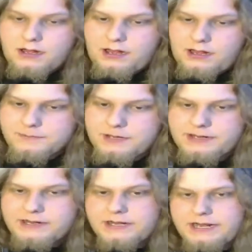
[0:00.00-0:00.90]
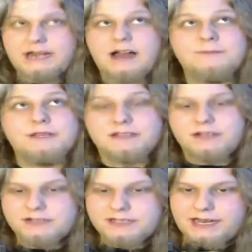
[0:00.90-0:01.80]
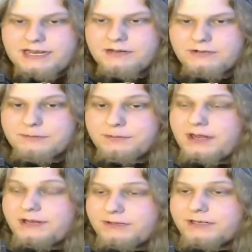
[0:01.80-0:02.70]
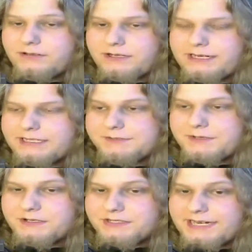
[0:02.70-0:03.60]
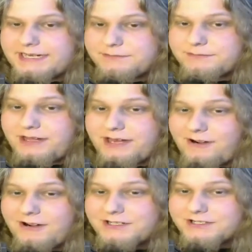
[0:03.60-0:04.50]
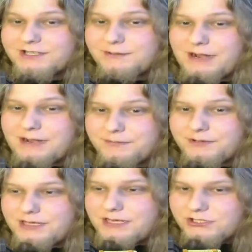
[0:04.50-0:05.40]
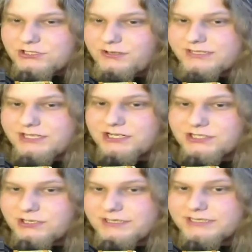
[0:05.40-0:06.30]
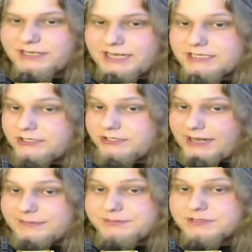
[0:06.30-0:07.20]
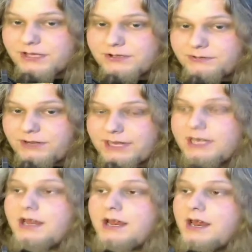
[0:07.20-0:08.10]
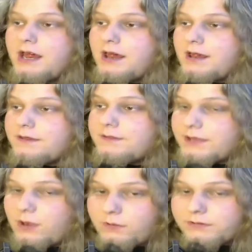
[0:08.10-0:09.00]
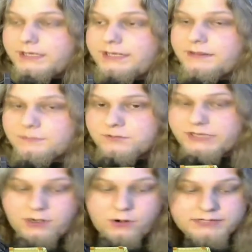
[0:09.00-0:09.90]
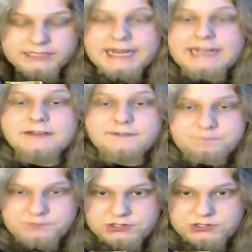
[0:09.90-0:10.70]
And obviously you're probably looking at this and you're saying it's probably hard to sum up stories that are so disconnected, and you're absolutely right. The only negative